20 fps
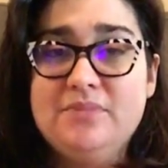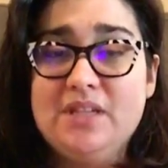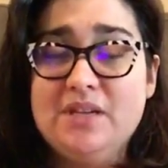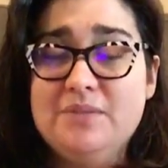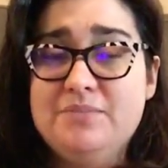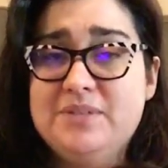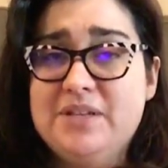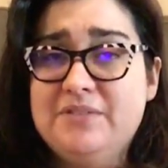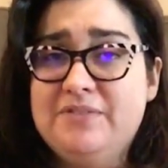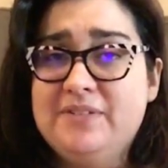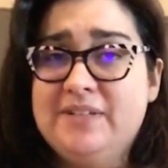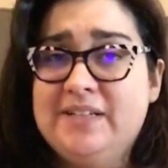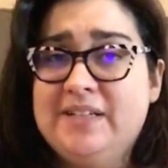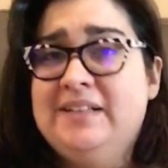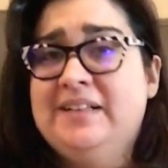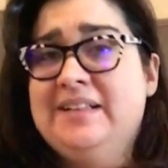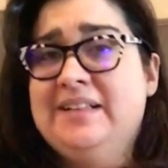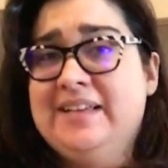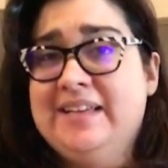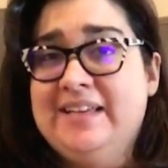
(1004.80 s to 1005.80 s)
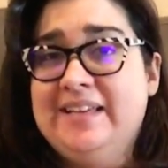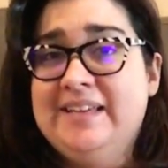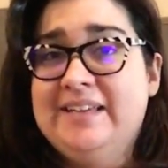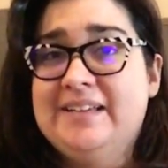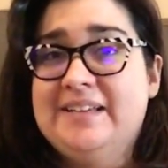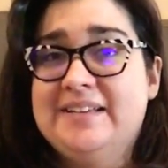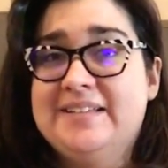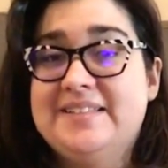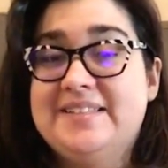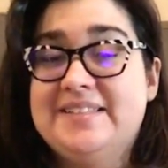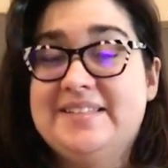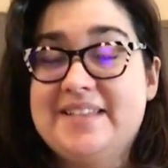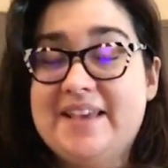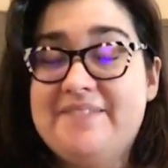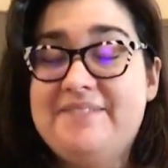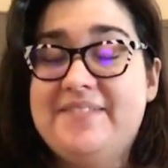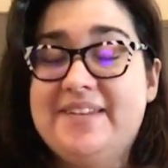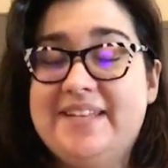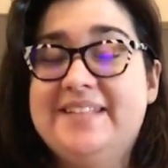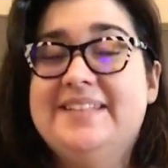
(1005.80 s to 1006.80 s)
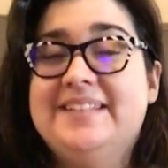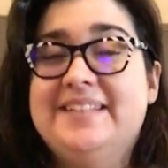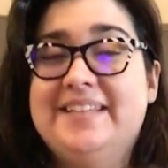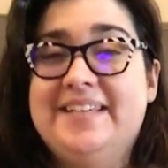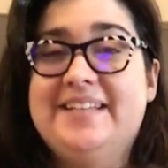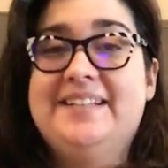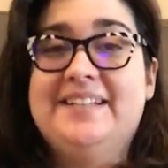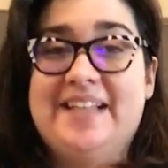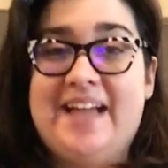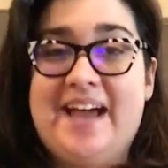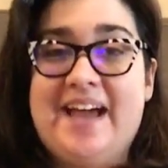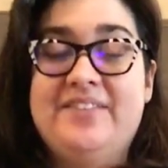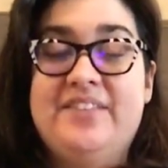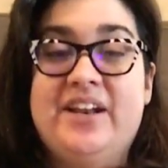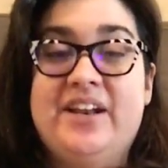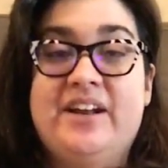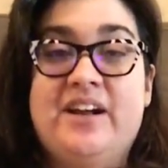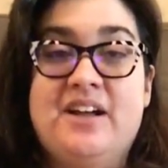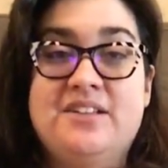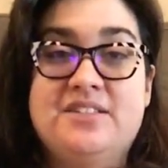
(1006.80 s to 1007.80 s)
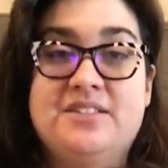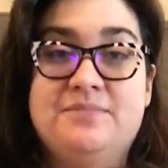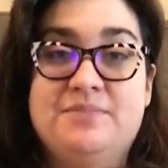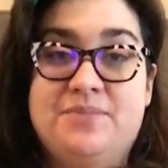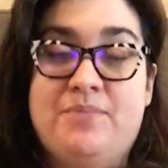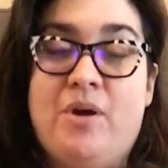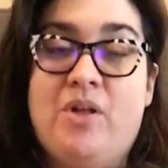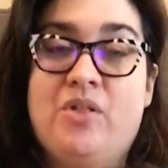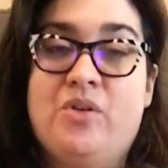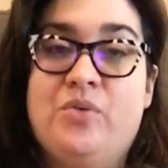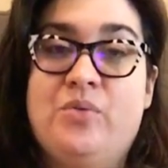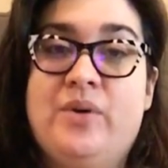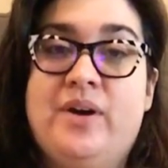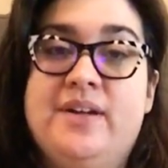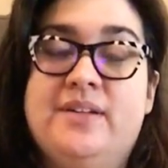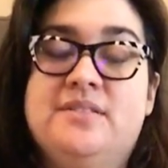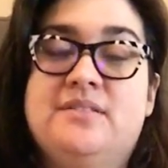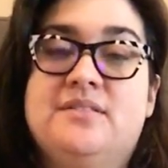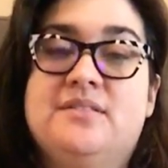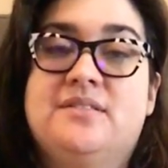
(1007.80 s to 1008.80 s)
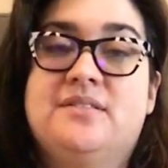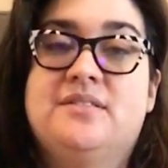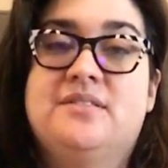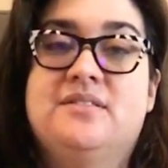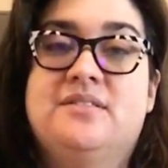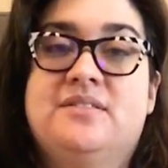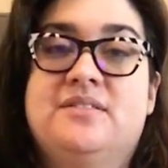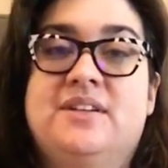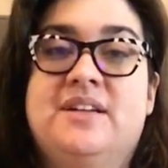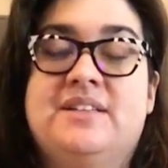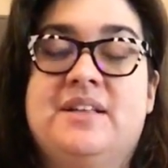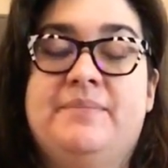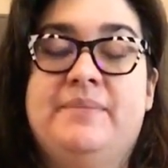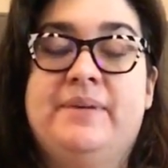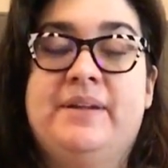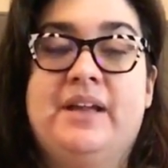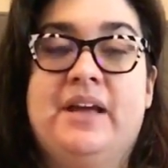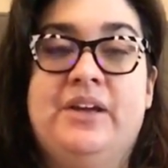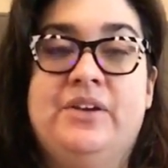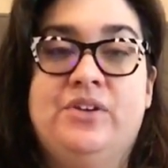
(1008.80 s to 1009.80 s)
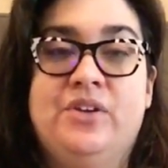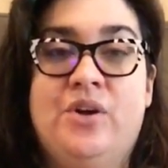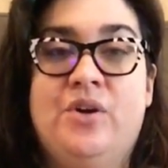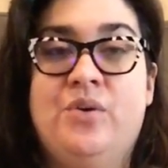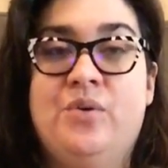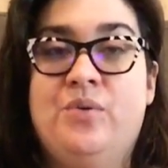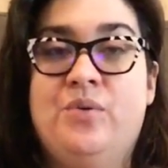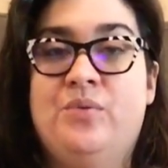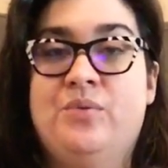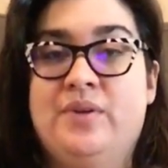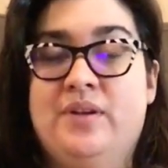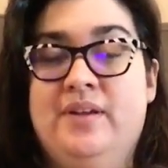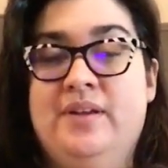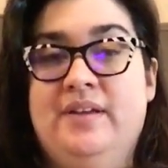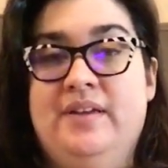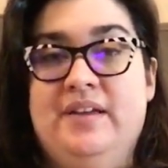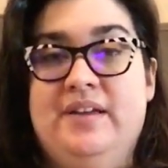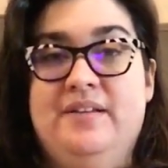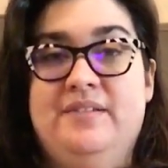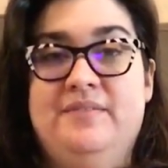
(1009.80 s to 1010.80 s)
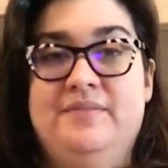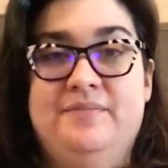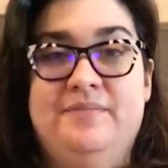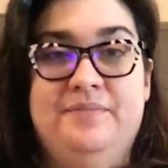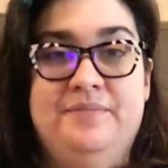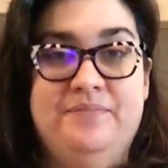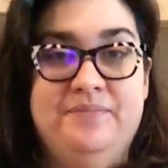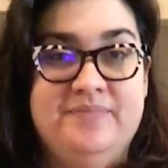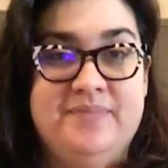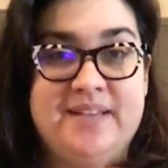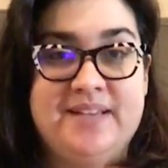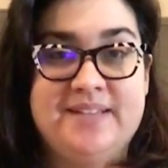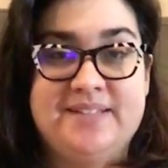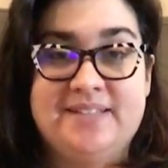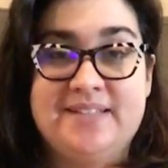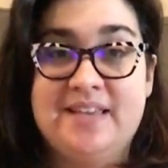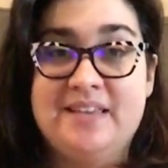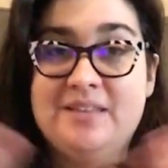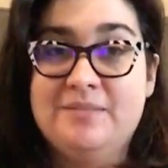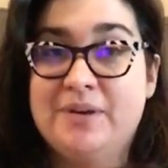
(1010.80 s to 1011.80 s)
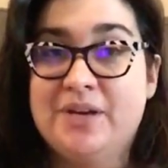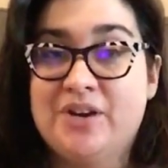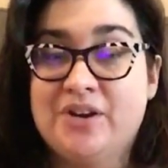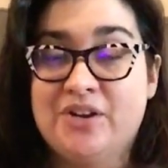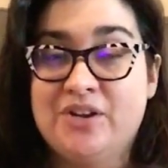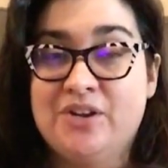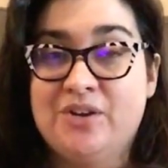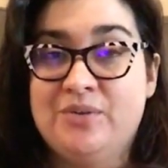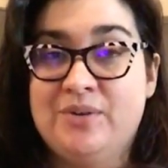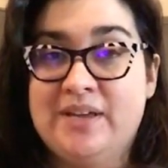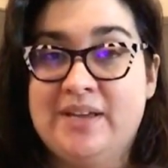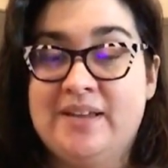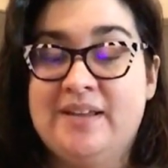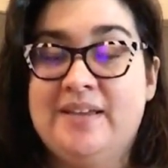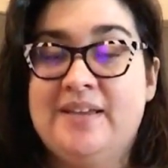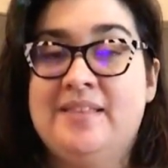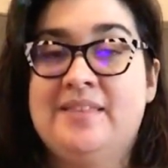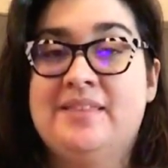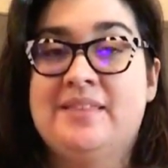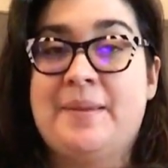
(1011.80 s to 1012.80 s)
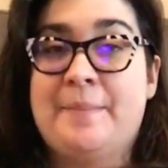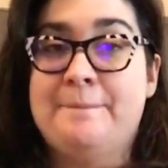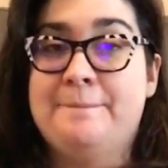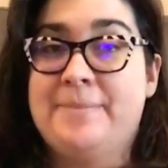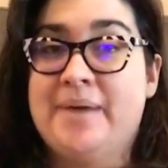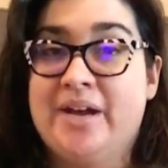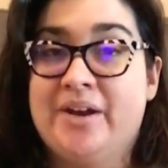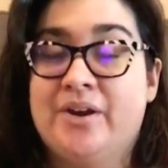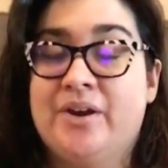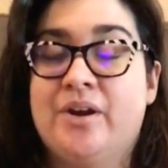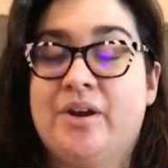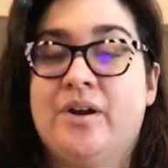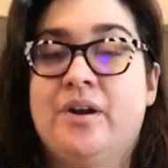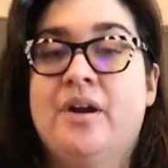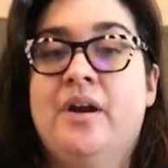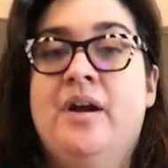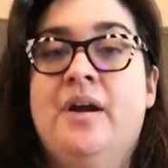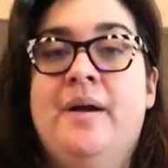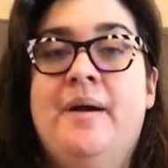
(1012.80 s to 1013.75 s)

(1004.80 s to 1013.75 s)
I'm definitely glad that I got some smaller ones, because I know they say the bigger you get it, the better,